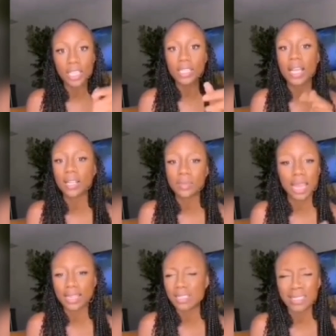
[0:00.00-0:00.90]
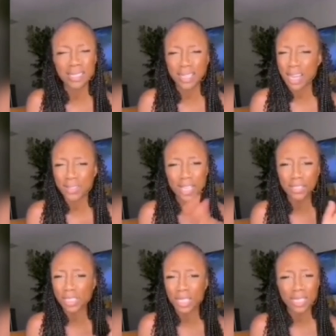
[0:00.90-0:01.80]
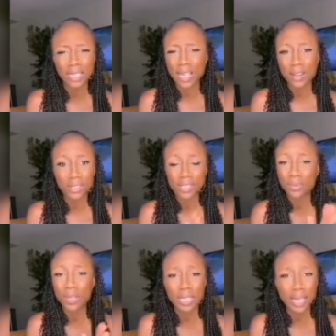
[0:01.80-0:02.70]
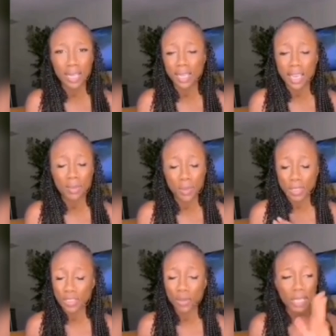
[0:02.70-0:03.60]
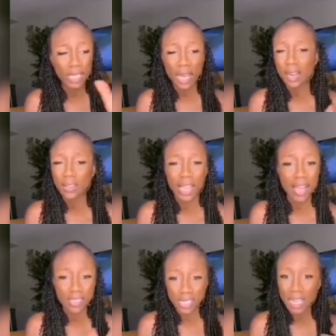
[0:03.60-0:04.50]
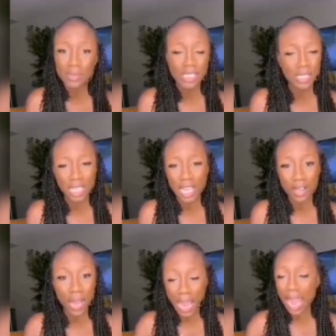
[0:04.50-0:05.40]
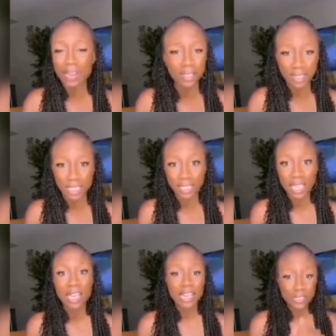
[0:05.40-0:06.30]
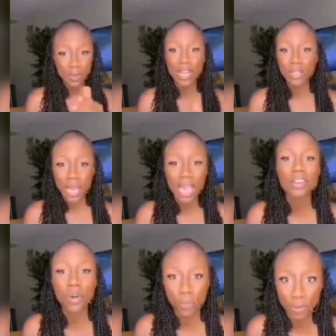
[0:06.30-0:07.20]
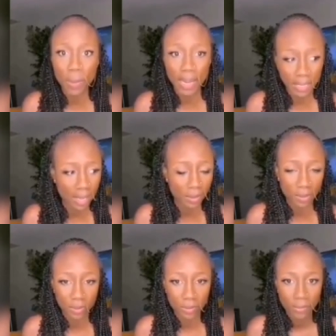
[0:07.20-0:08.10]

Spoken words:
He telling me I didn't need an account. I don't need any account until one day he came home and told me get out of the house and emptied the account. I had nothing. That's when I knew I had to open my account.